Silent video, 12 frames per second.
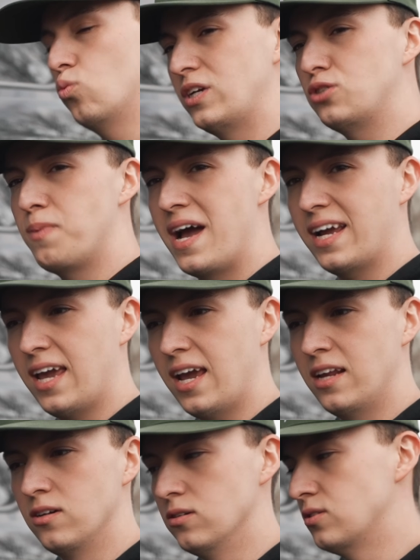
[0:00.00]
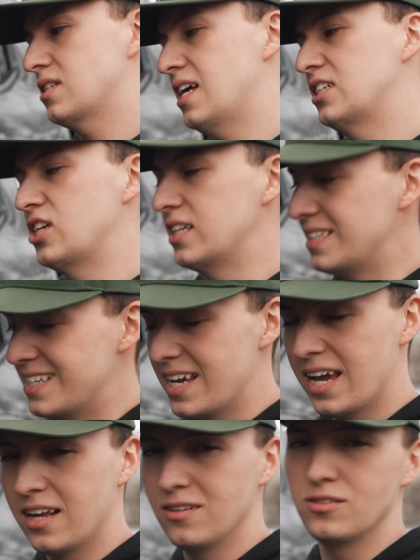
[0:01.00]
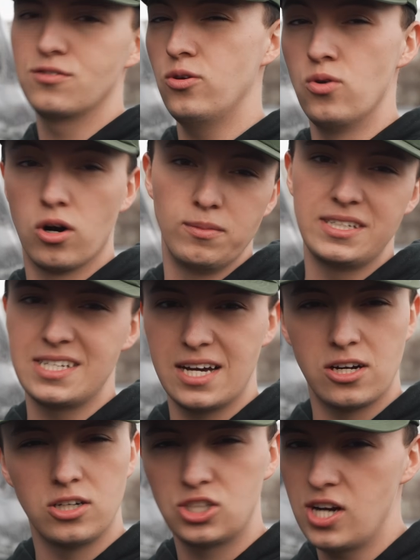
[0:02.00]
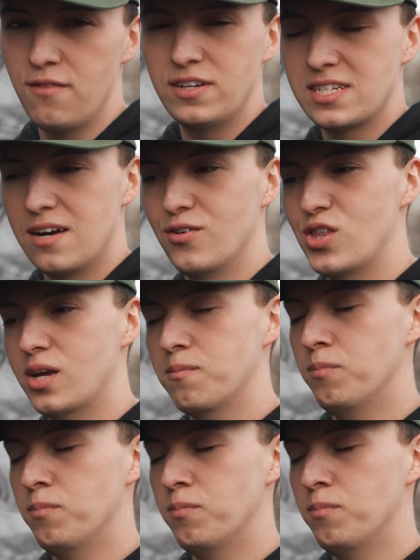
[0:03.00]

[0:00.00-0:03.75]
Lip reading: switchback handles / LED handles you normally see on all Chevys and everything,